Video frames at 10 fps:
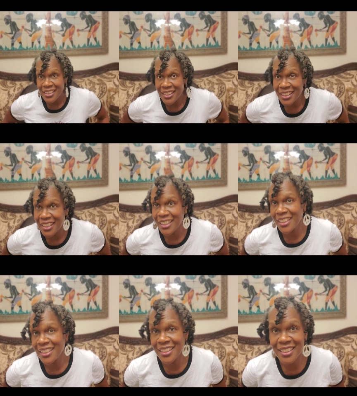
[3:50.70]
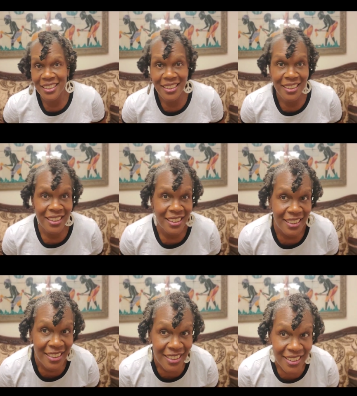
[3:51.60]

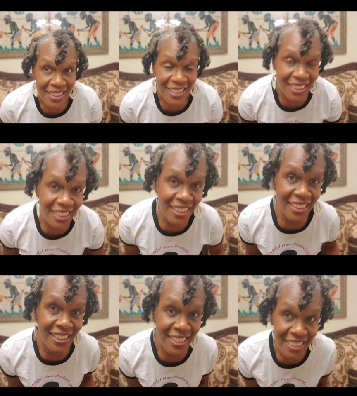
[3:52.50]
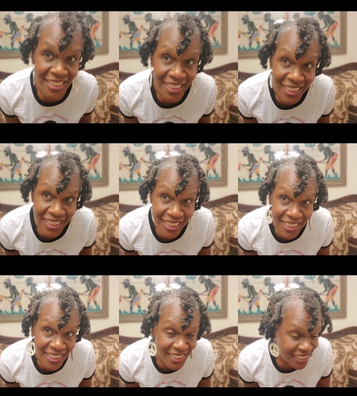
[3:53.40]

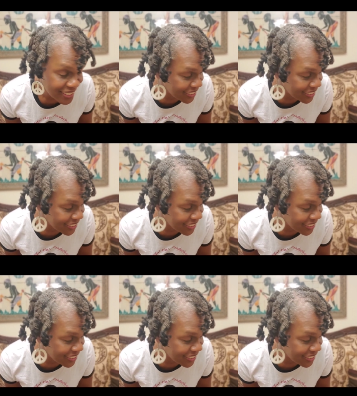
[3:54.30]
(no one is talking)